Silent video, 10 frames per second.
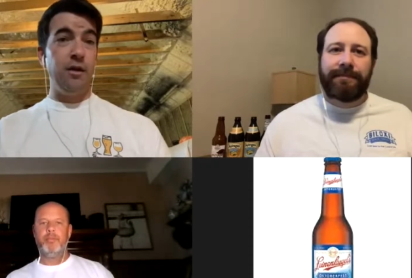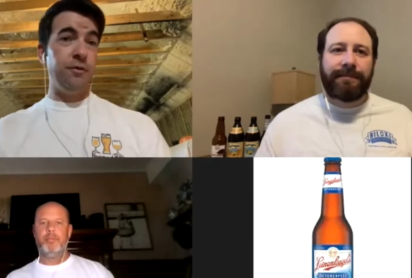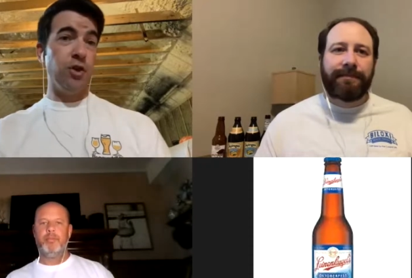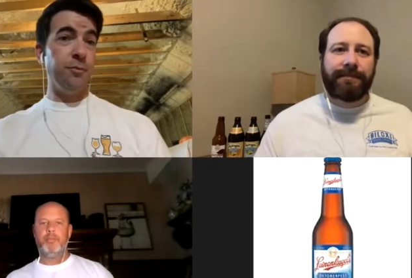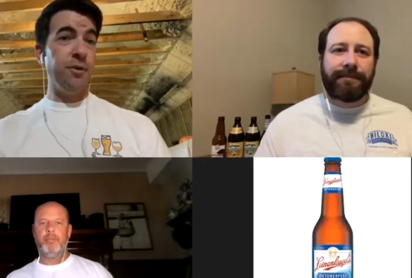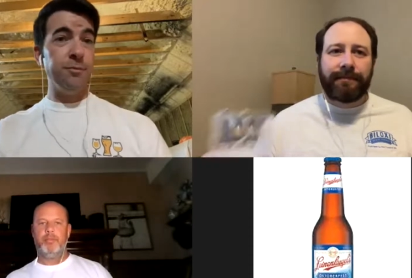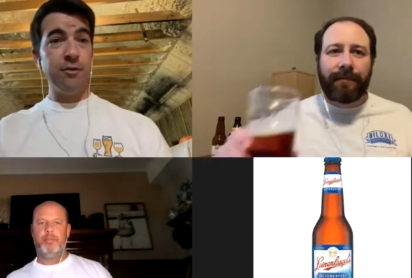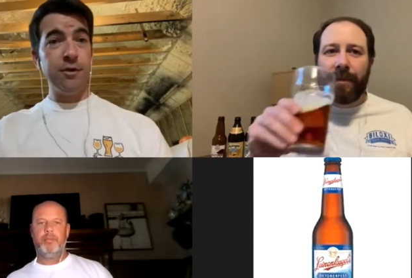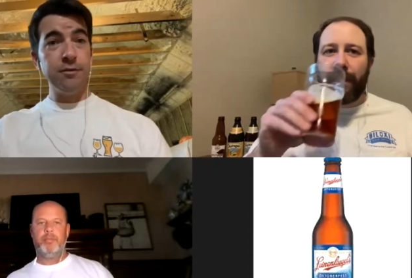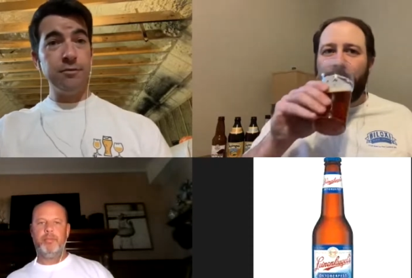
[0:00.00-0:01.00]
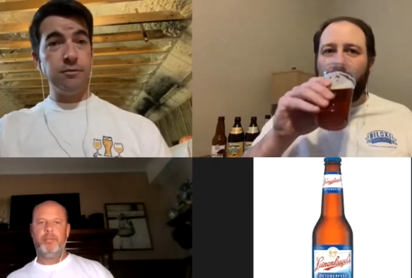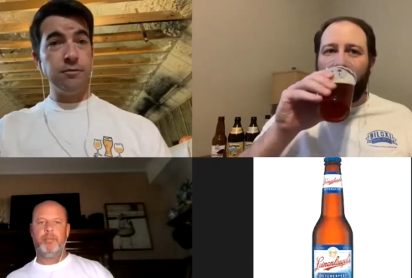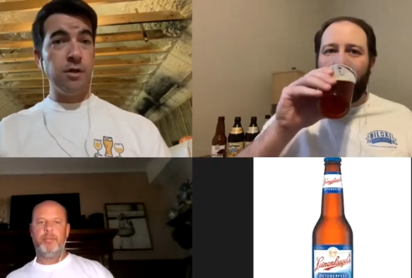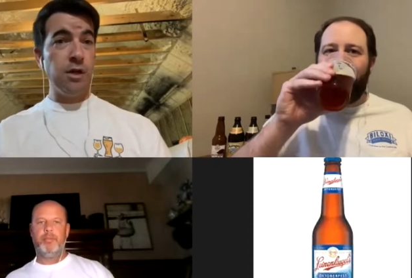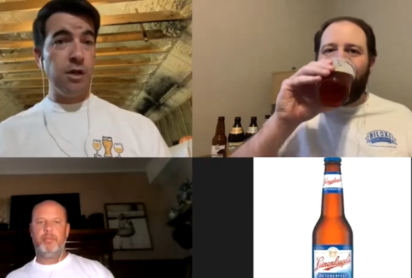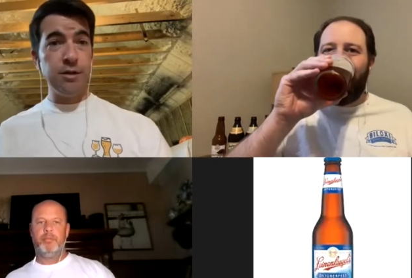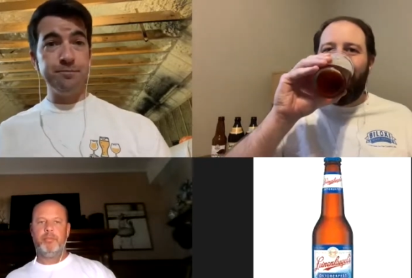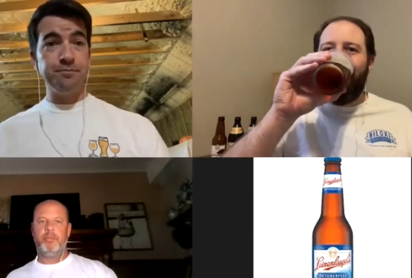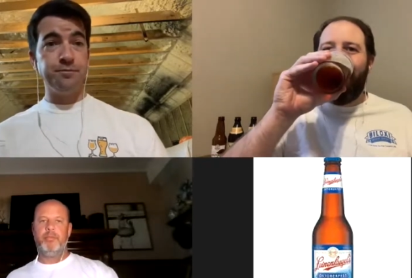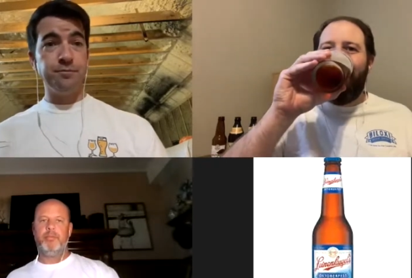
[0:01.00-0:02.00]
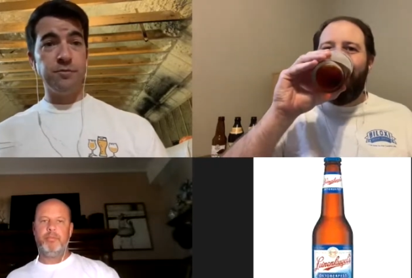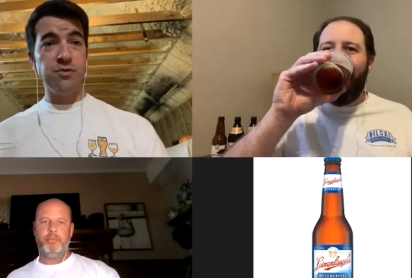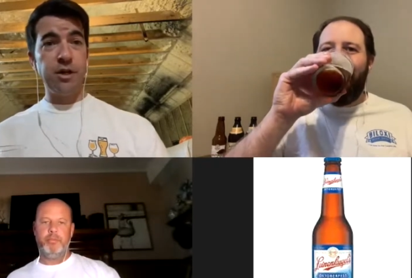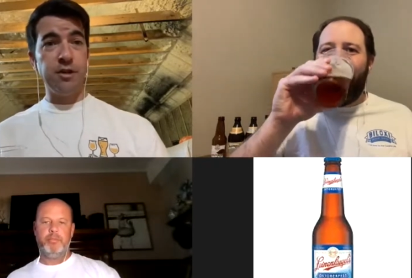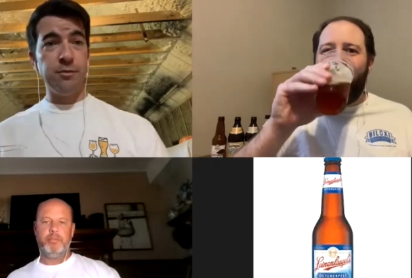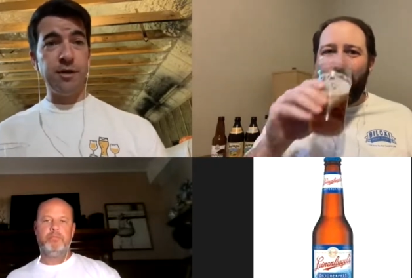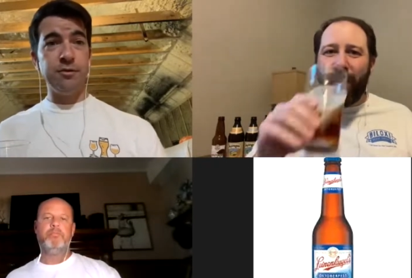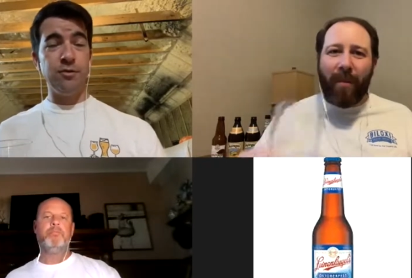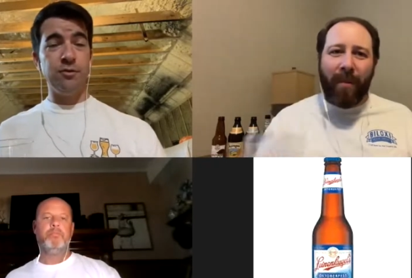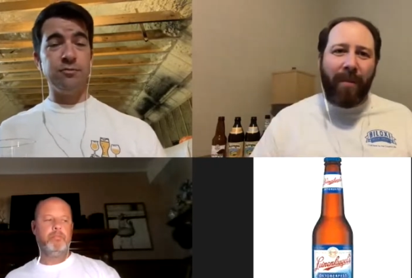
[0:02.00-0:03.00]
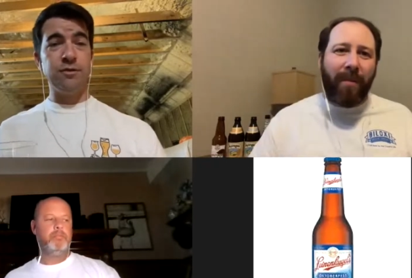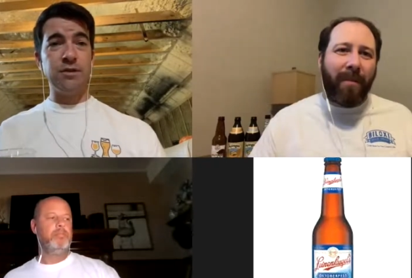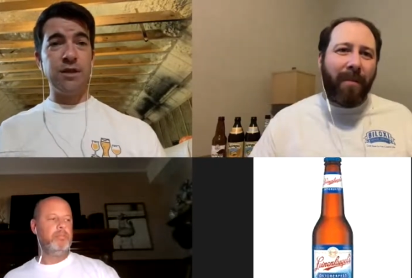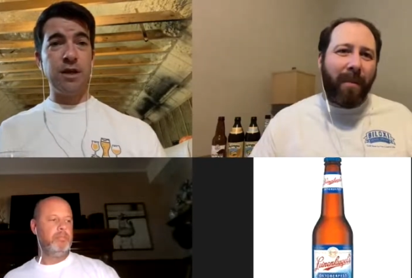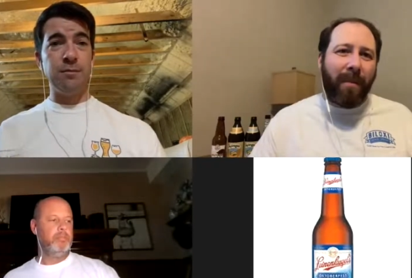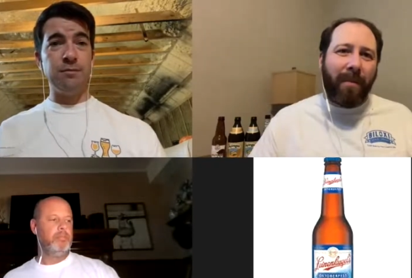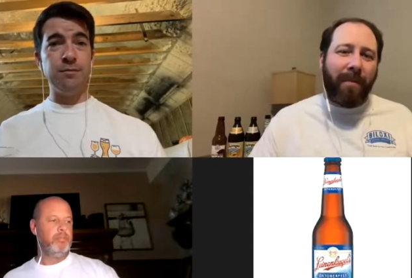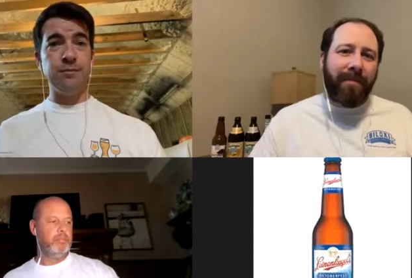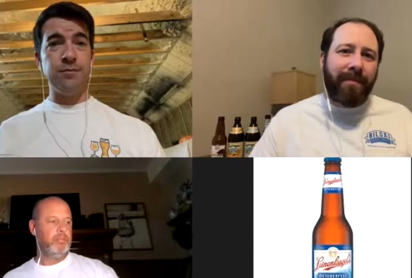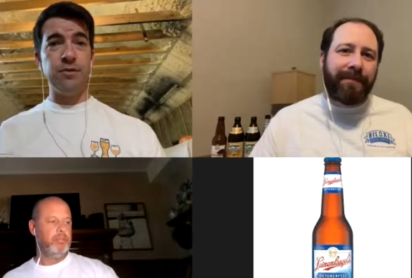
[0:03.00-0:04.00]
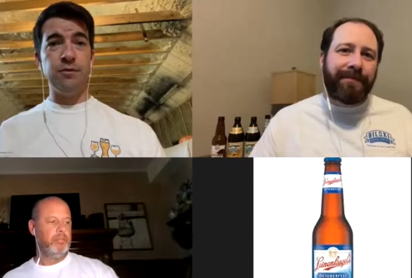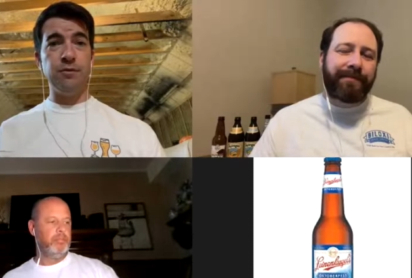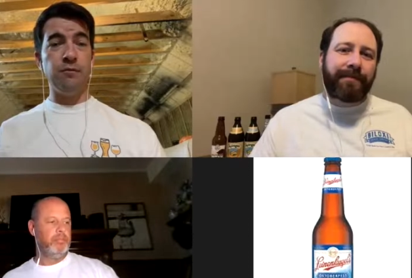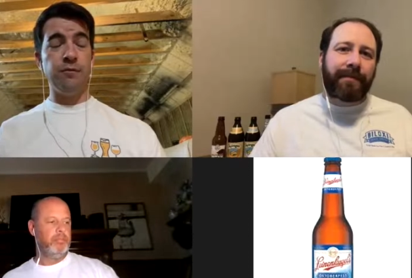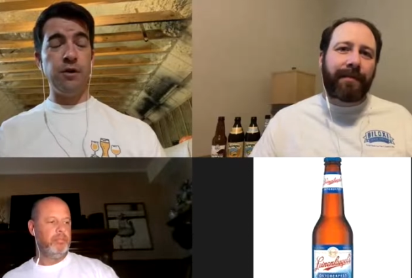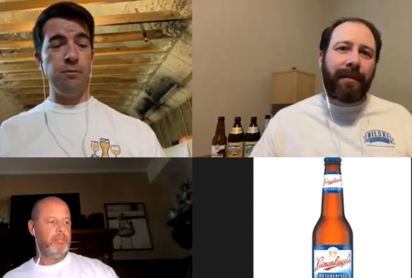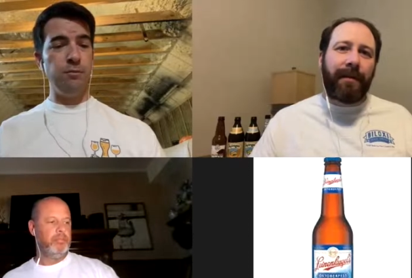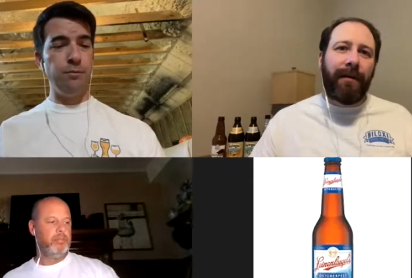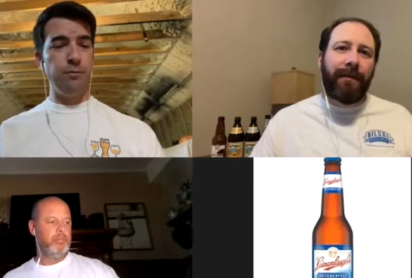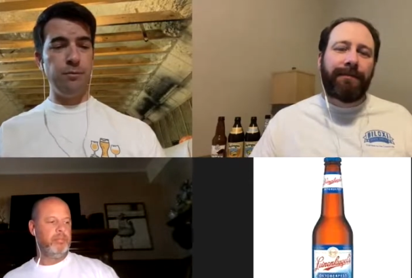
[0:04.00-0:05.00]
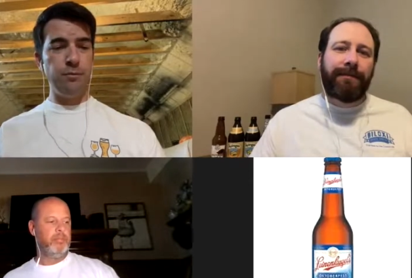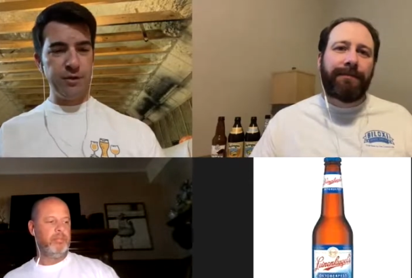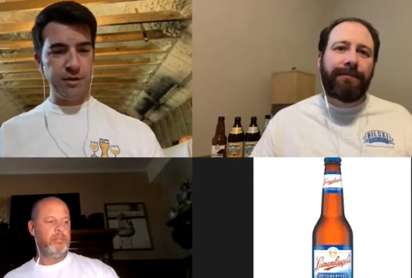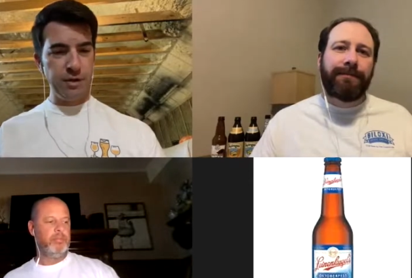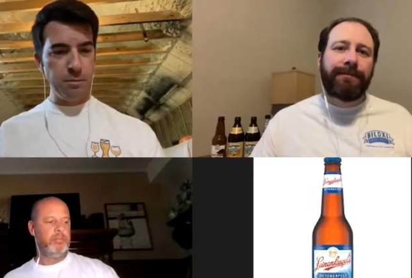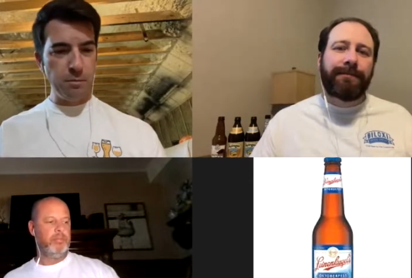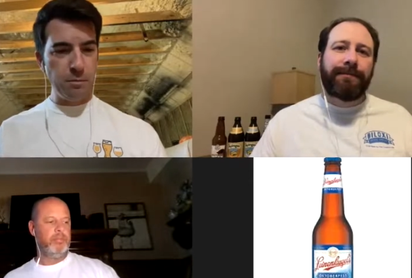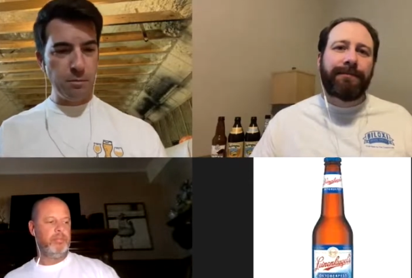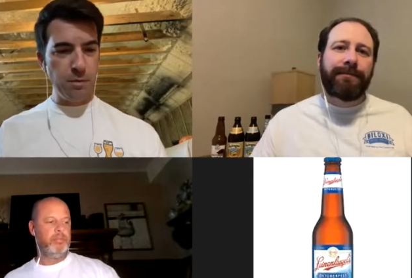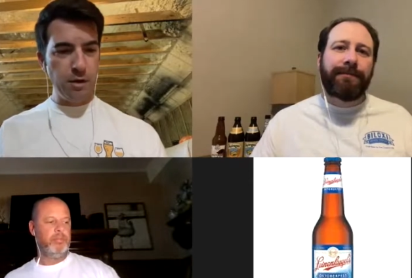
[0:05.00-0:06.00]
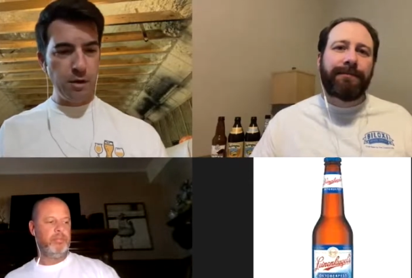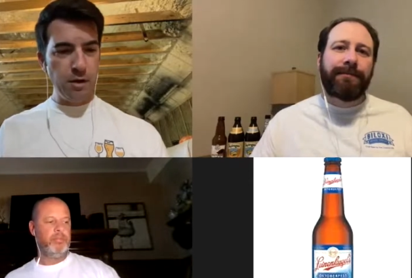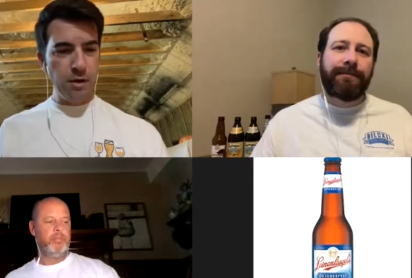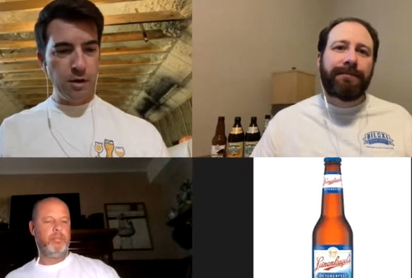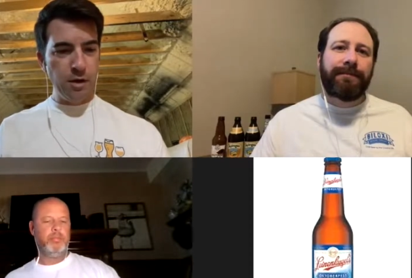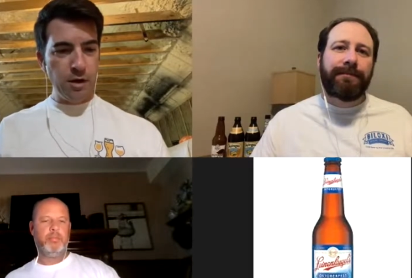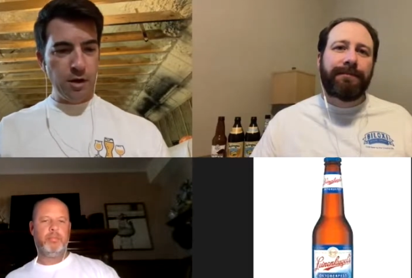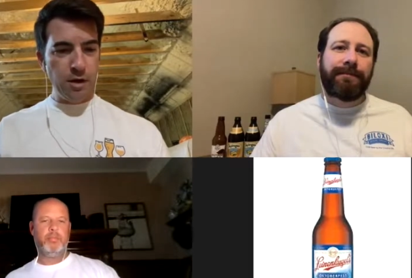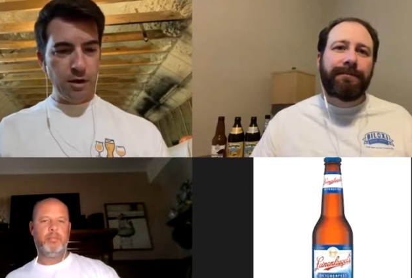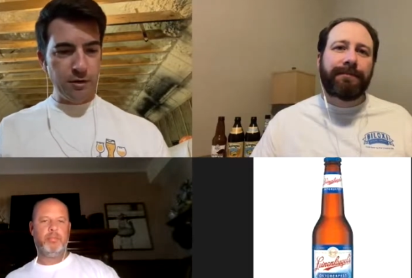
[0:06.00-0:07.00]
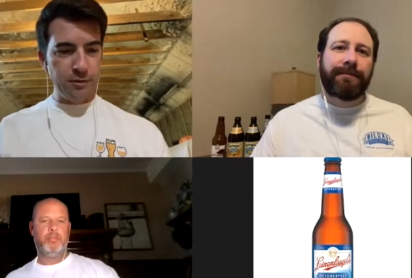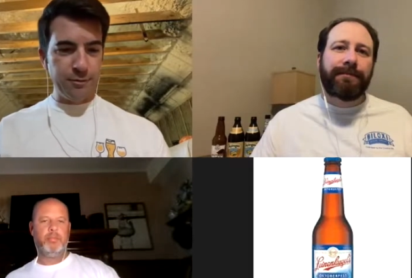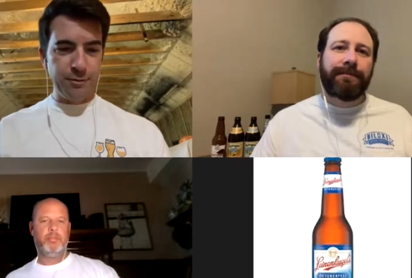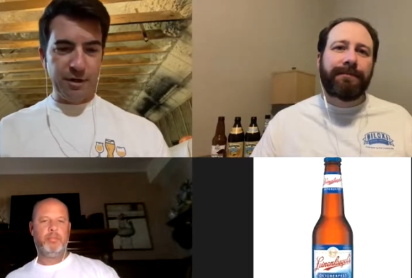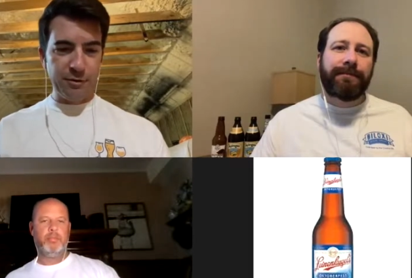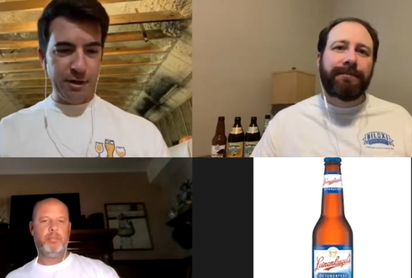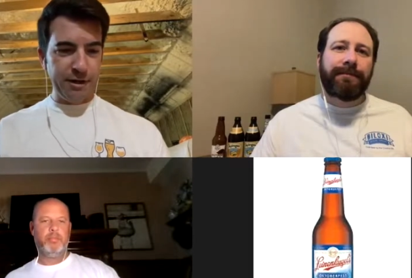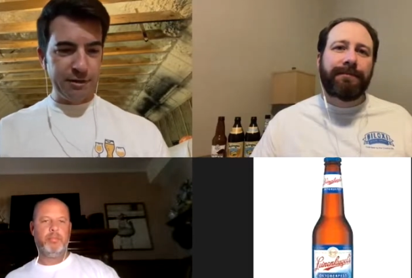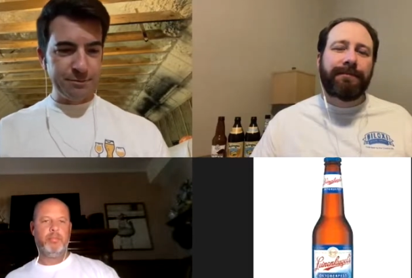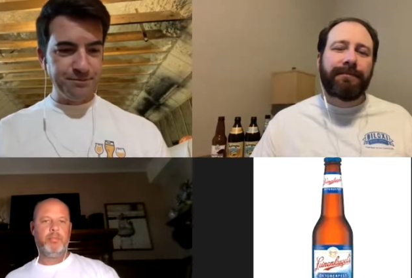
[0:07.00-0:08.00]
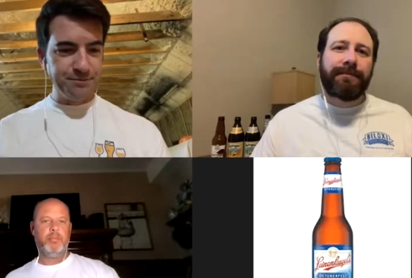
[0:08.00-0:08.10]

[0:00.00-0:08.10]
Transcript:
Speaker 1: German immigrant, um, Jacob Leinenkugel, came to from, was it? Oh, my writing.